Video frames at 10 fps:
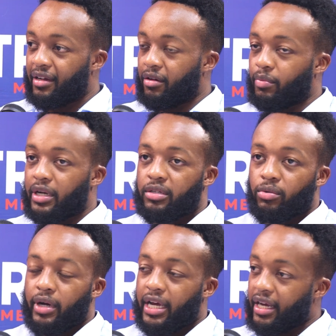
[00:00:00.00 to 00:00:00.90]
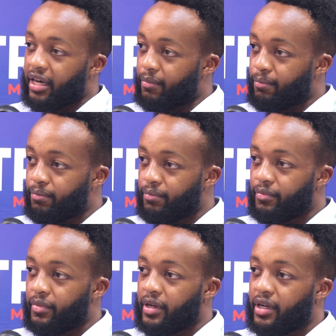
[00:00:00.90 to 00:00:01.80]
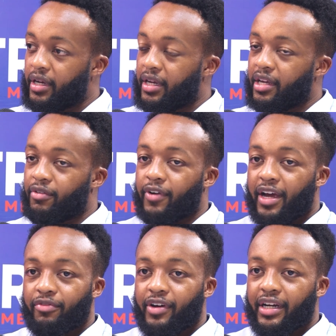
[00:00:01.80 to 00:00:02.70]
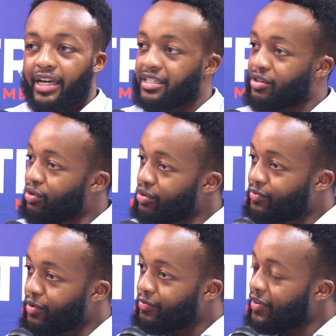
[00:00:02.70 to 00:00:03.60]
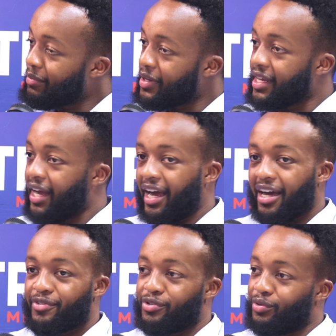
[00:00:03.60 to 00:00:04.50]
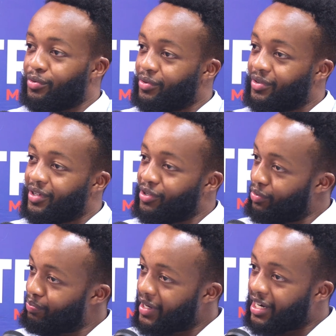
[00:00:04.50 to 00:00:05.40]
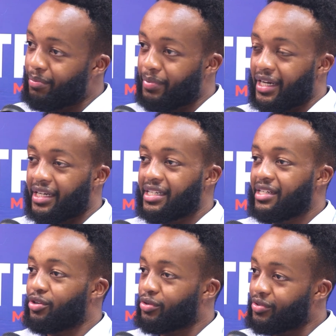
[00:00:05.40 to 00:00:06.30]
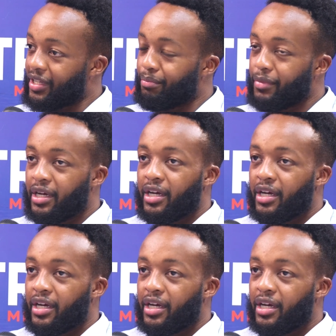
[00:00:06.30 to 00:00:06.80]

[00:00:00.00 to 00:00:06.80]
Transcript: No matter where I am, if I ever get a call from family, I have to, pick up and talk to them.